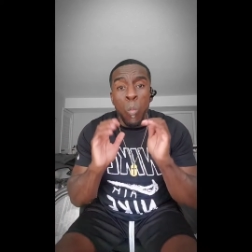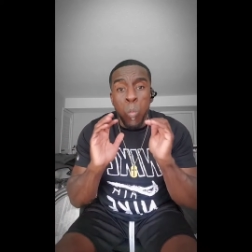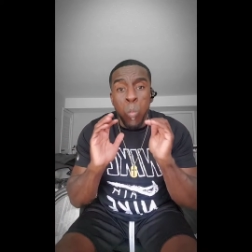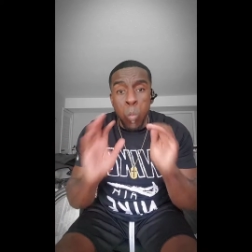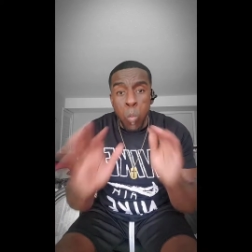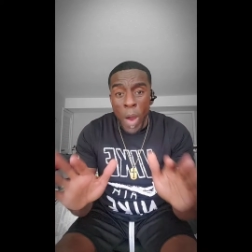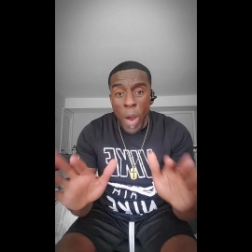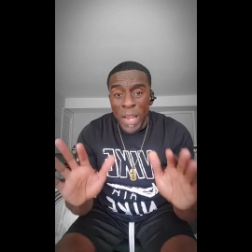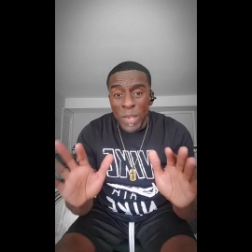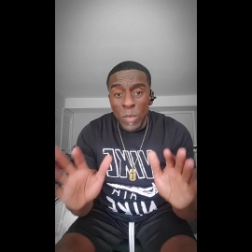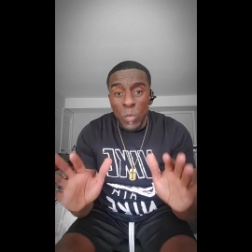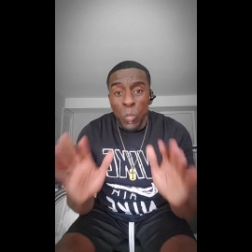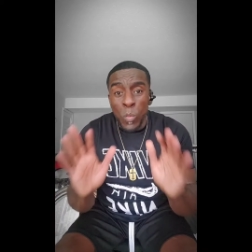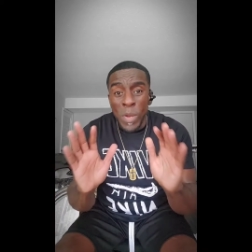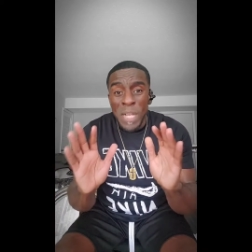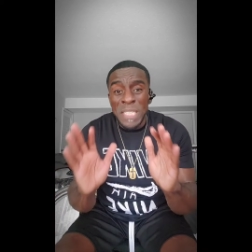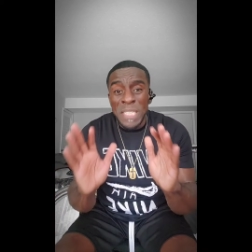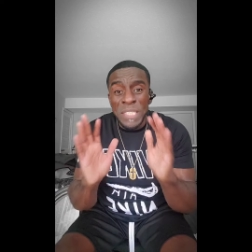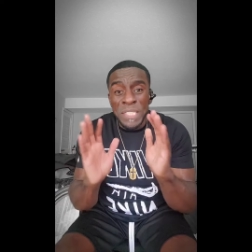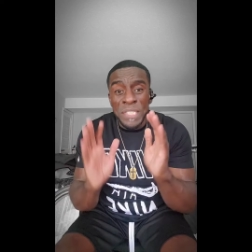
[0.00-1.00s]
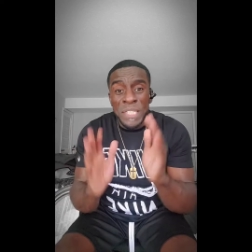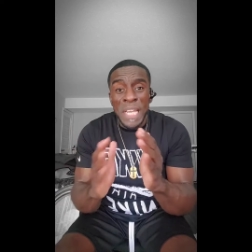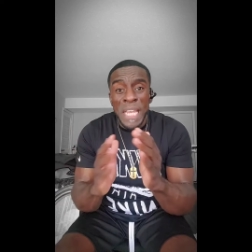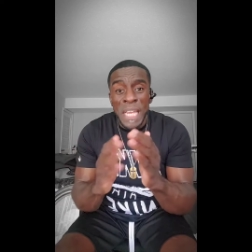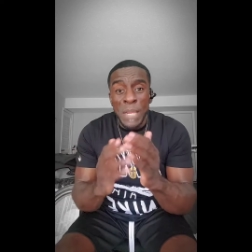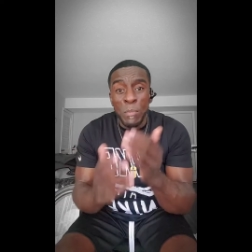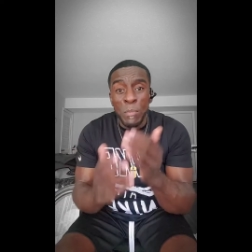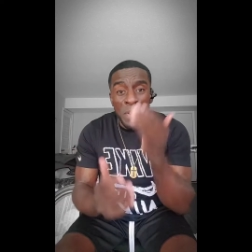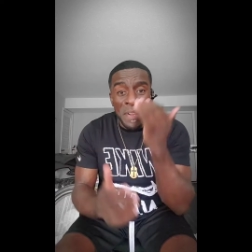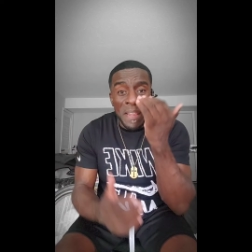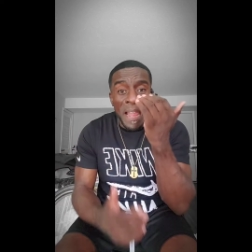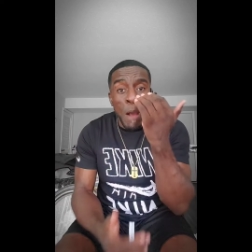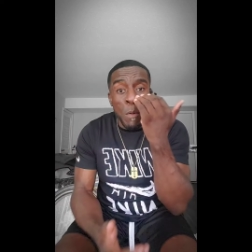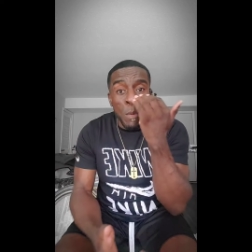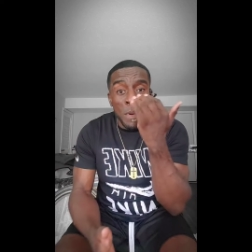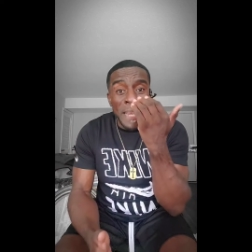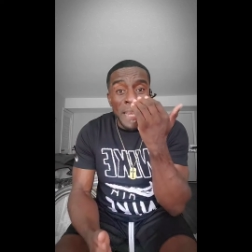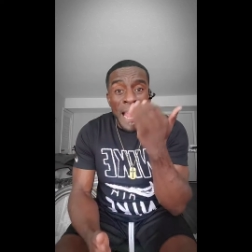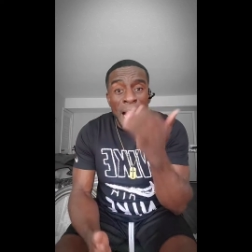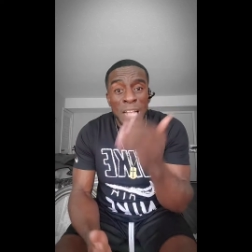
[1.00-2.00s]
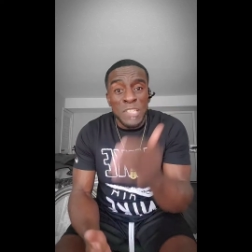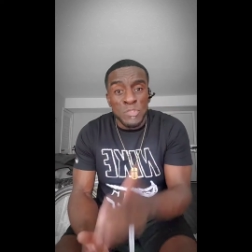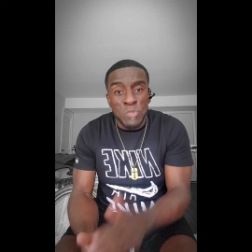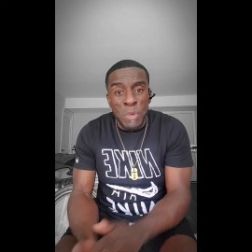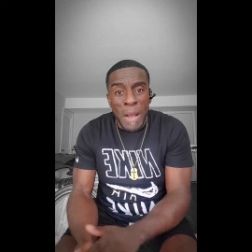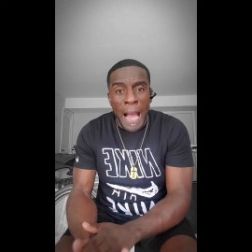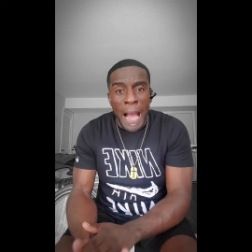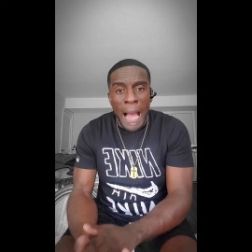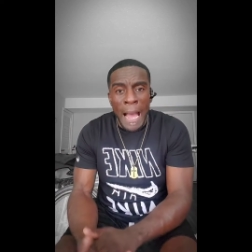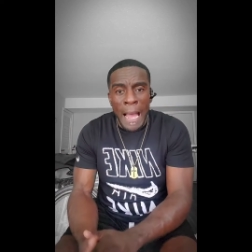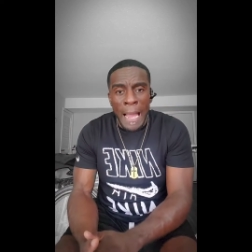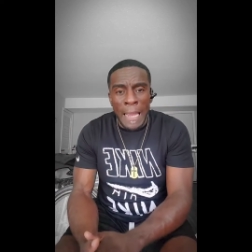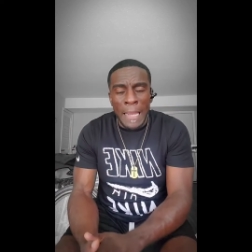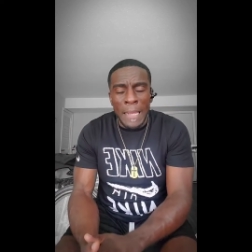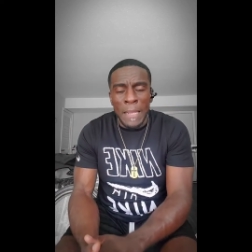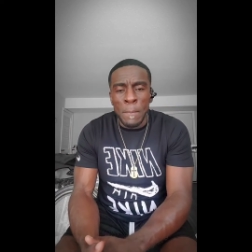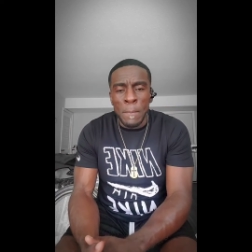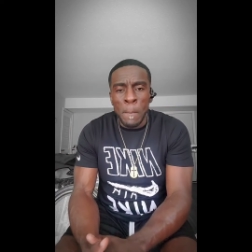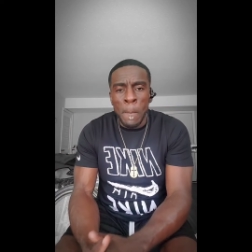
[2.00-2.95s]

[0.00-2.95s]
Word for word: what we see with our natural eye.